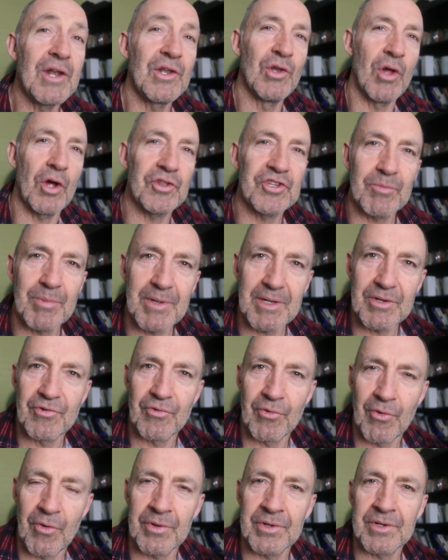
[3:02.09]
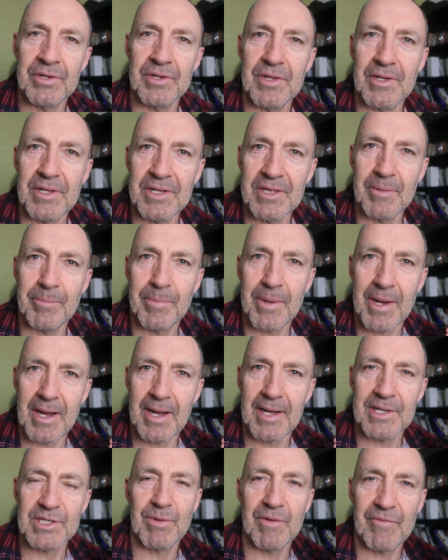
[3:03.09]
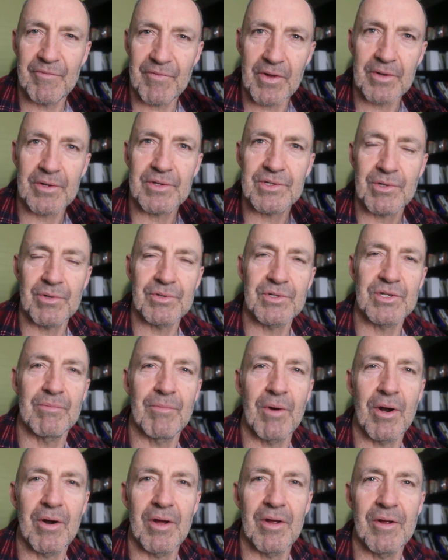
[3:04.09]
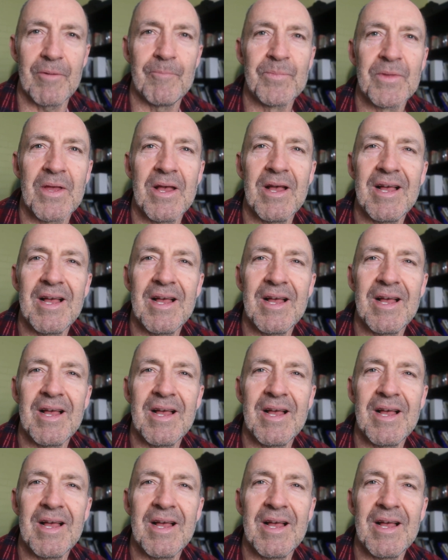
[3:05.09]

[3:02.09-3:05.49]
not to be drawn to in the past, but focus on tomorrow.